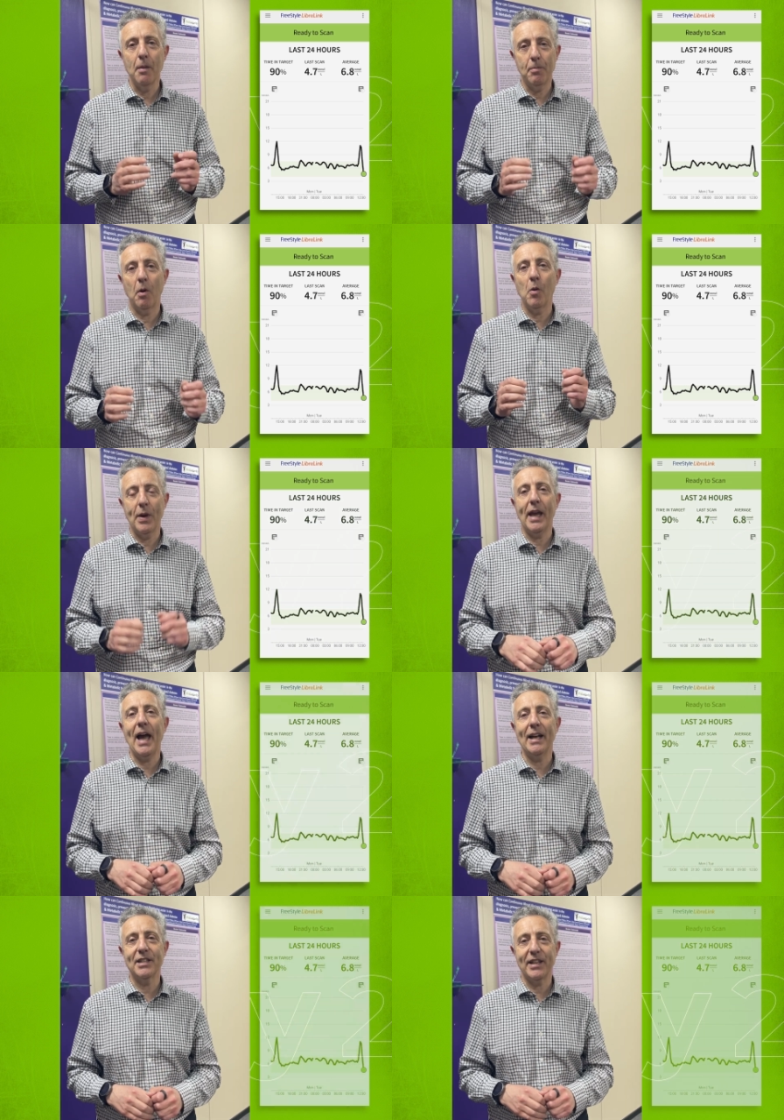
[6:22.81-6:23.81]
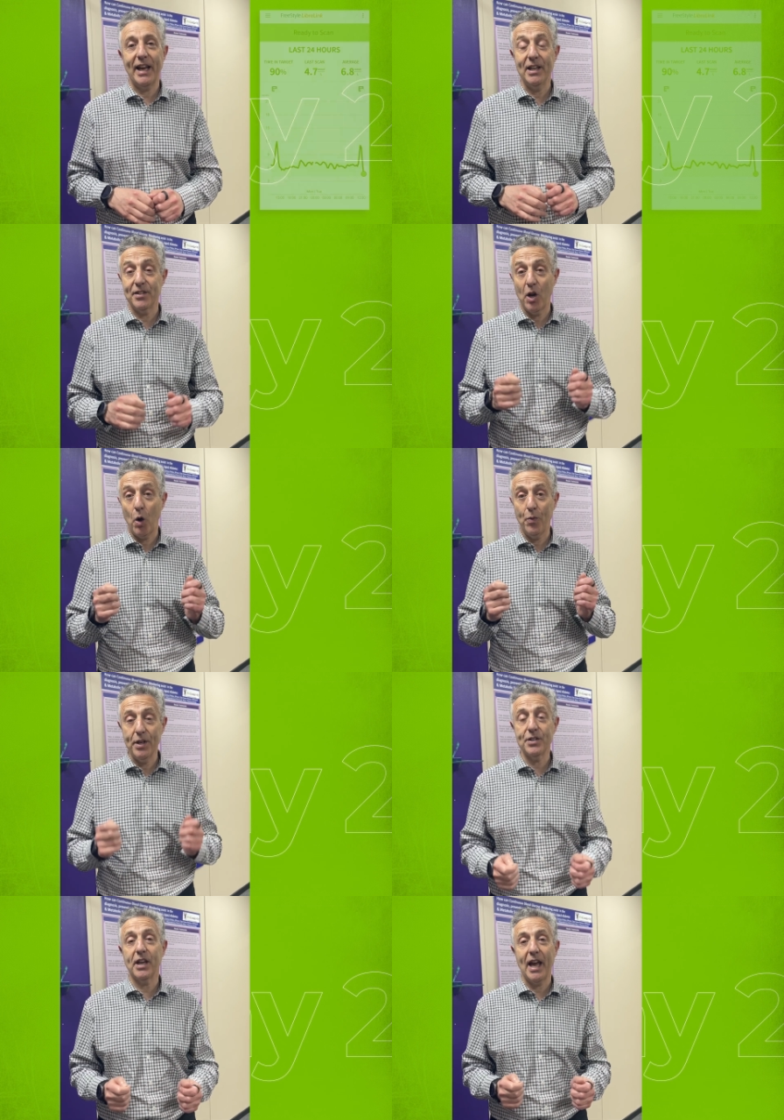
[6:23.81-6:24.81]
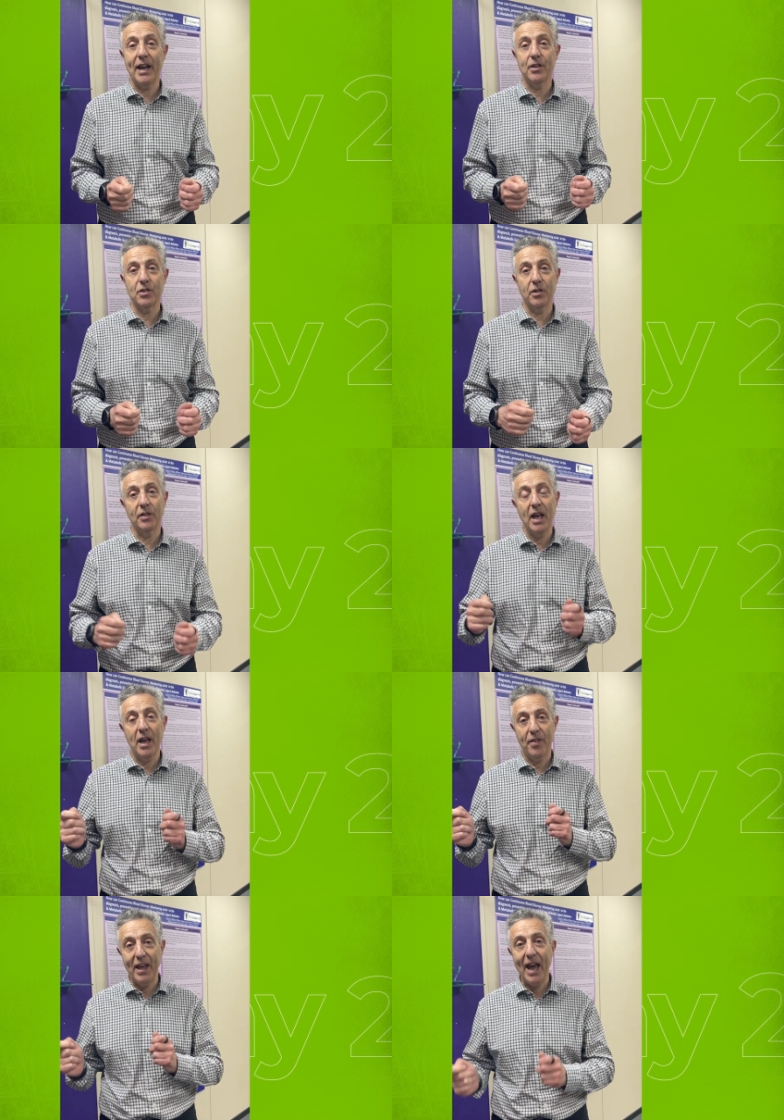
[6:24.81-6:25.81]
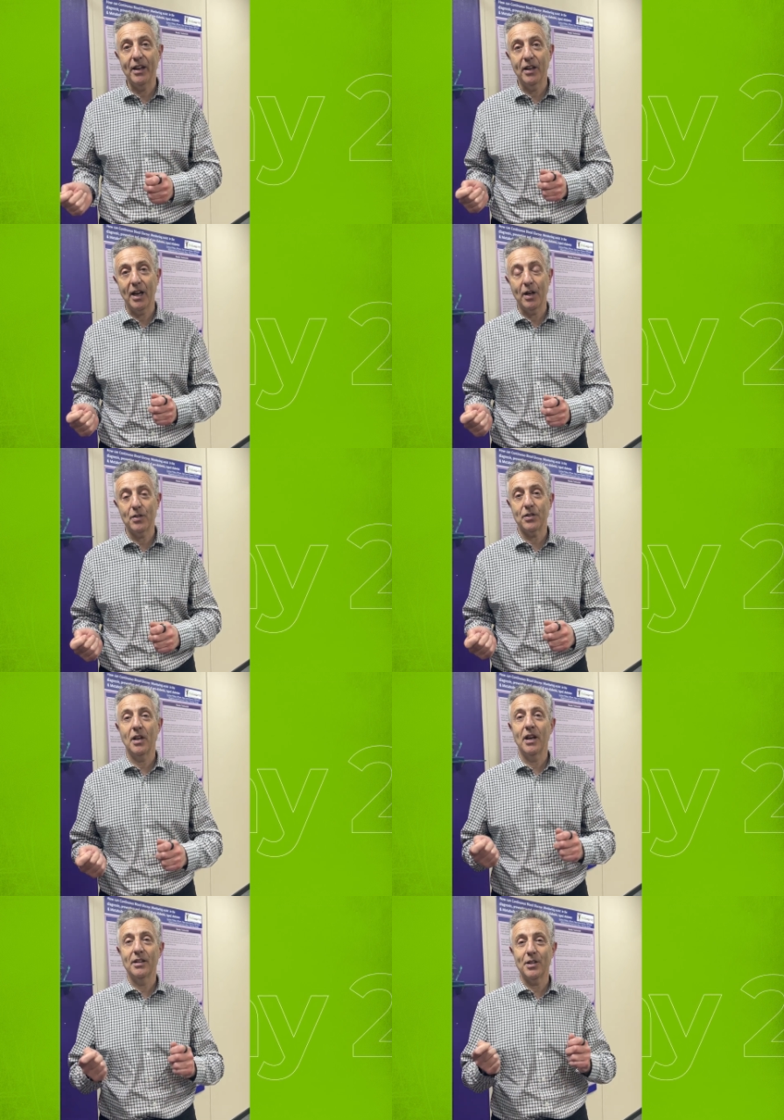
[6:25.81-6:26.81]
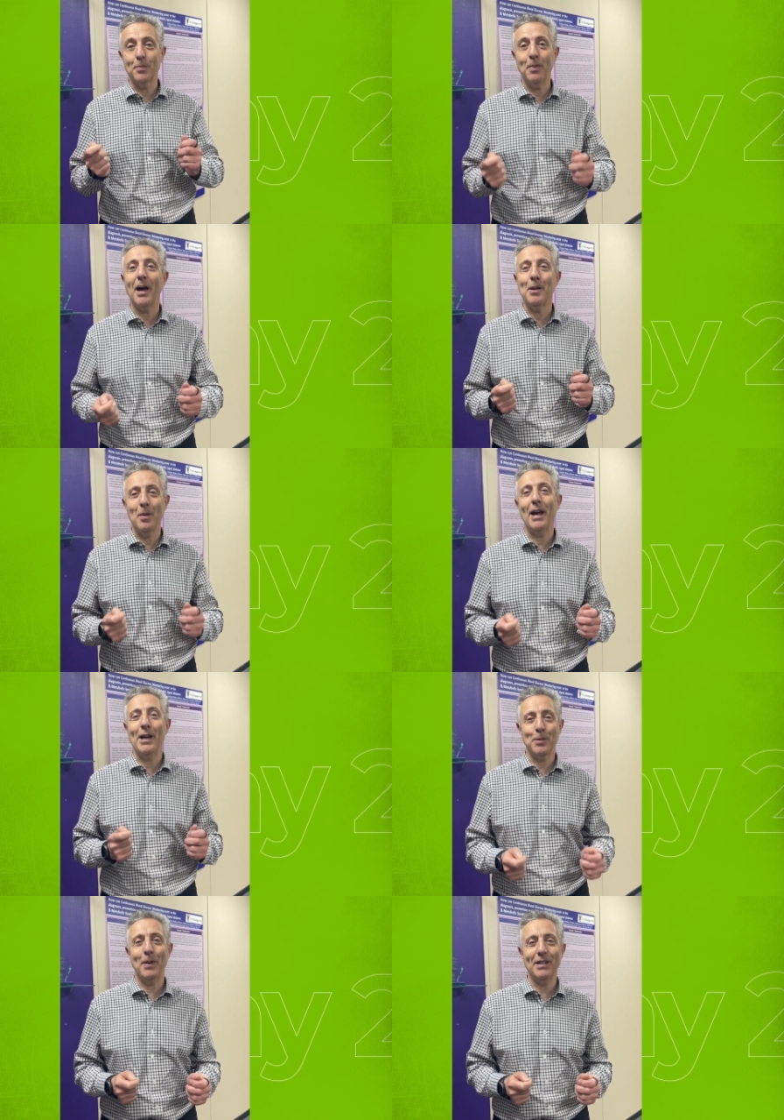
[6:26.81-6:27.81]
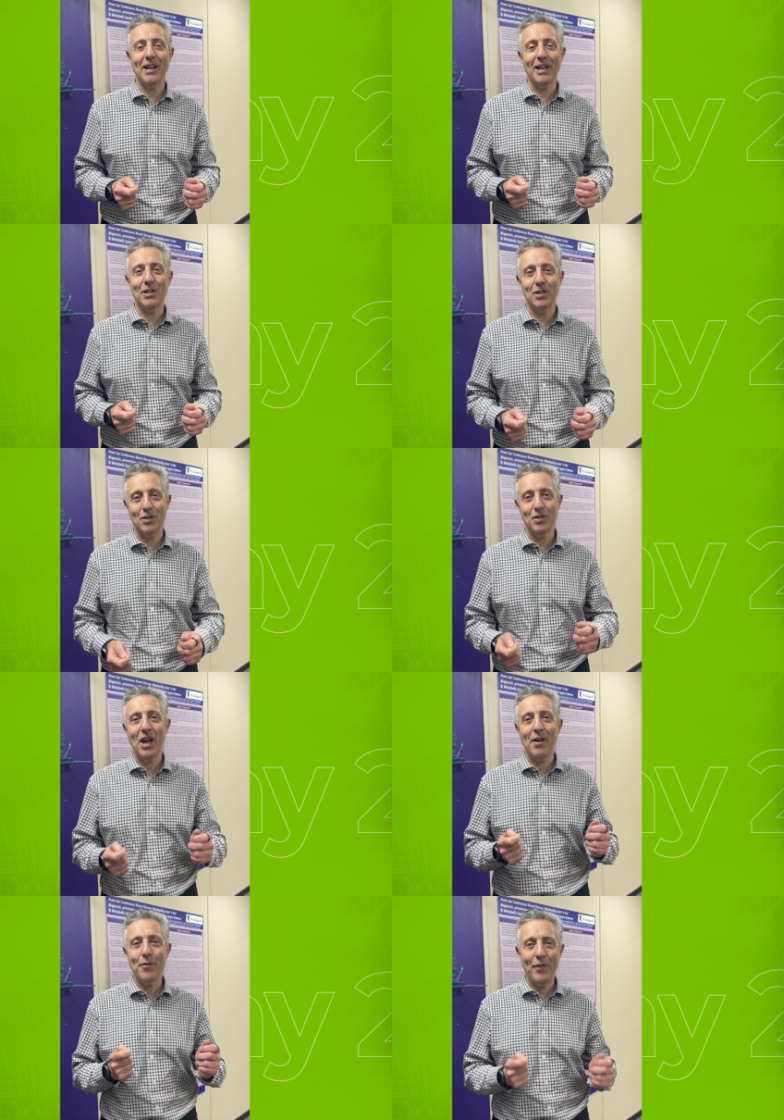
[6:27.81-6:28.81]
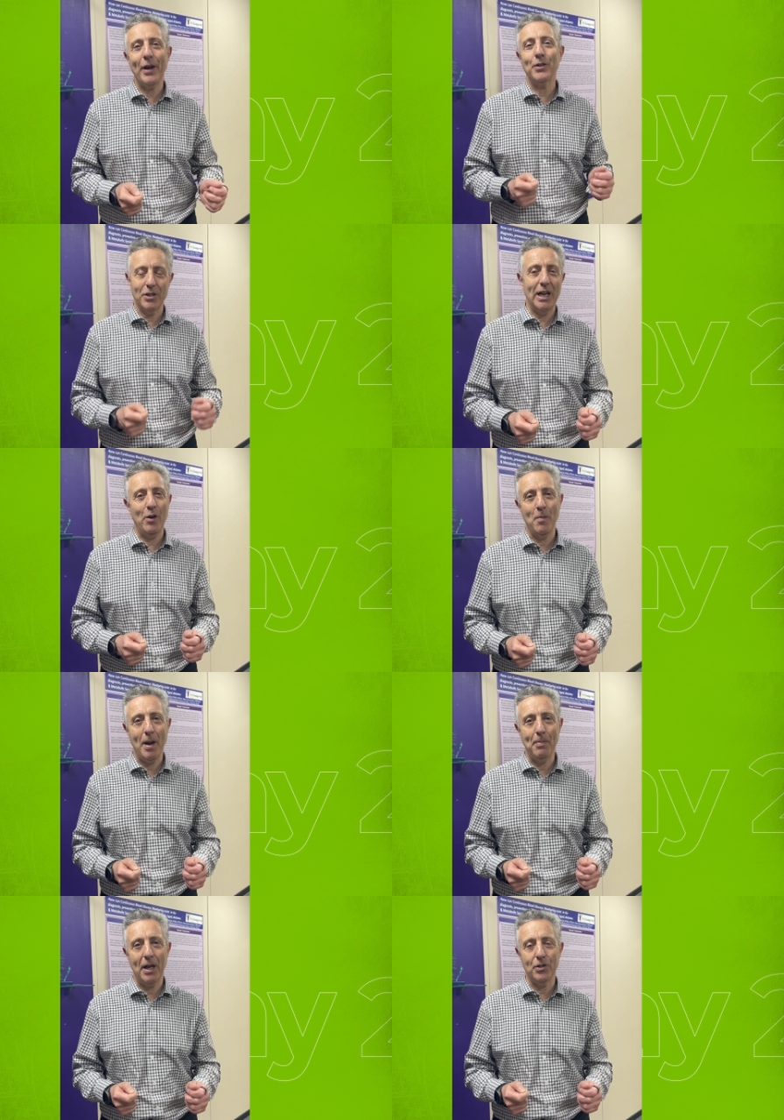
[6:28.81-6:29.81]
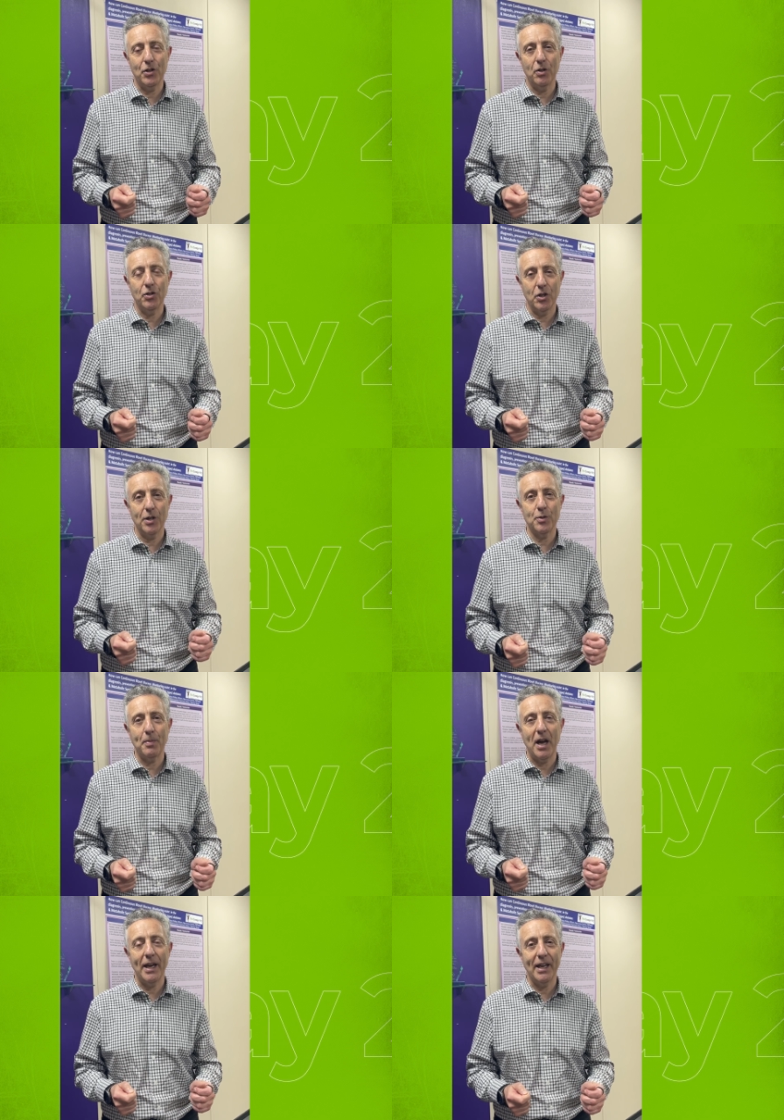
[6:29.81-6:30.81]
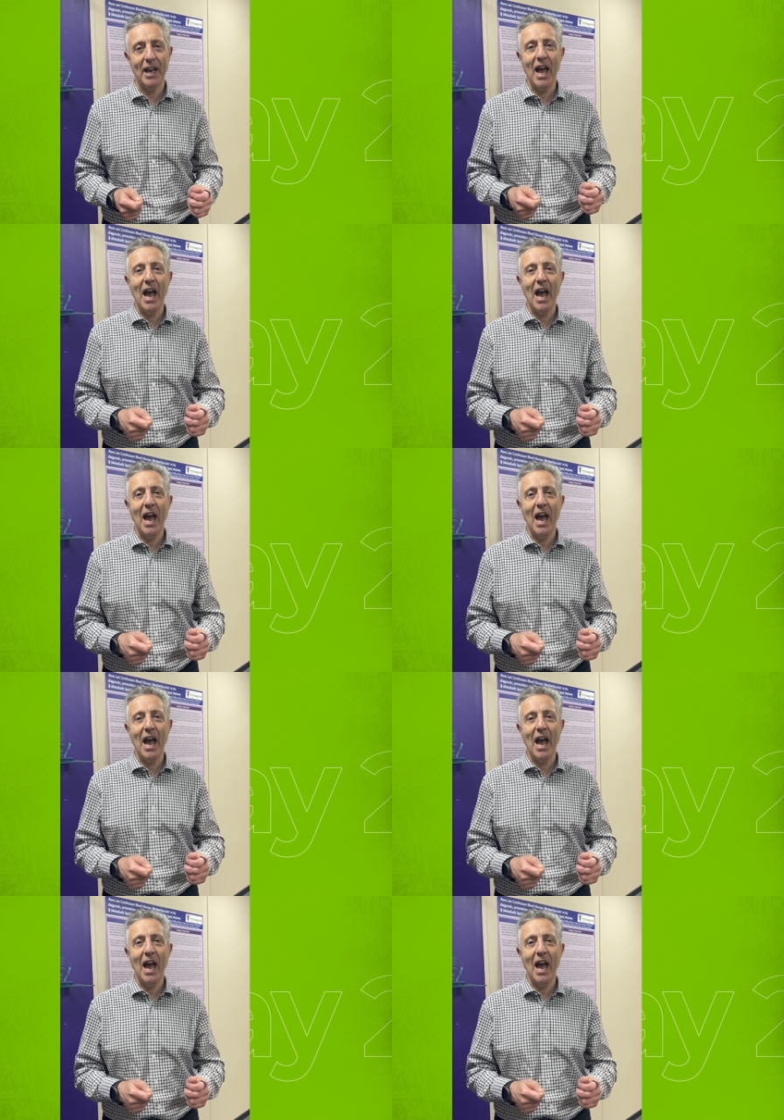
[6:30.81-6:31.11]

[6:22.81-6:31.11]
But what we can say is that on this occasion, the allulose, despite my expectations, failed to lower my blood sugar spike.